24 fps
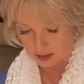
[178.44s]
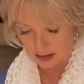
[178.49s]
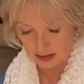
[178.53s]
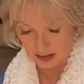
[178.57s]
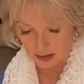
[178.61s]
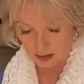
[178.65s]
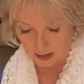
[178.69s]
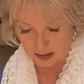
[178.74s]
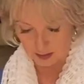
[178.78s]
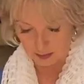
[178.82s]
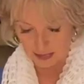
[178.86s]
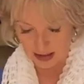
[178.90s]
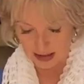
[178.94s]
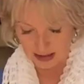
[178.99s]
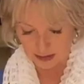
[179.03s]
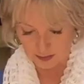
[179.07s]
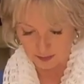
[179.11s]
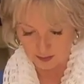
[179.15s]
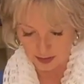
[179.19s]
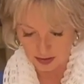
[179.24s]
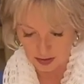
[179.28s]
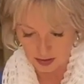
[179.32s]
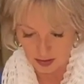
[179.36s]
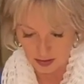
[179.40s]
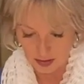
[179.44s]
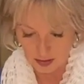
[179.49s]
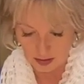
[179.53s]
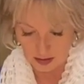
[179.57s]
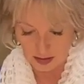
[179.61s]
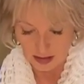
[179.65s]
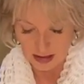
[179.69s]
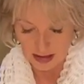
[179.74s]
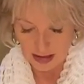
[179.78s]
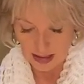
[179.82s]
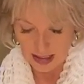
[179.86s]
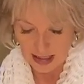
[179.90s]
already got a mind of its own.
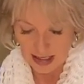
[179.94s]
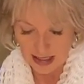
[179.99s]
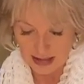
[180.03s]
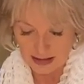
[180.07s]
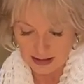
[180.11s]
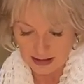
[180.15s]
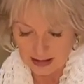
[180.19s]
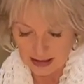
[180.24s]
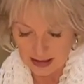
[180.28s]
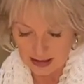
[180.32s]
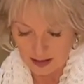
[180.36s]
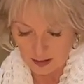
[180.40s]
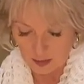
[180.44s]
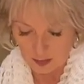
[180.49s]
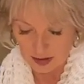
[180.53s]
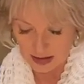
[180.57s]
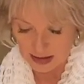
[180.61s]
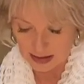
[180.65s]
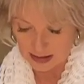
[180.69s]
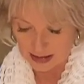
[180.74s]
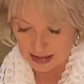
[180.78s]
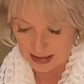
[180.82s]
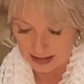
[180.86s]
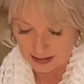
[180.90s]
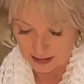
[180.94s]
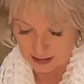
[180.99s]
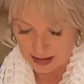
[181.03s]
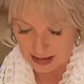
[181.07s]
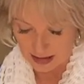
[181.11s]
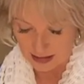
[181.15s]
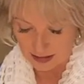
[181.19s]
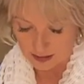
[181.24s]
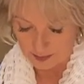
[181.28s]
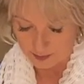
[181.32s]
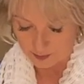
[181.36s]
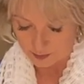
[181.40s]
And another piece like
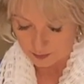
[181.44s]
that.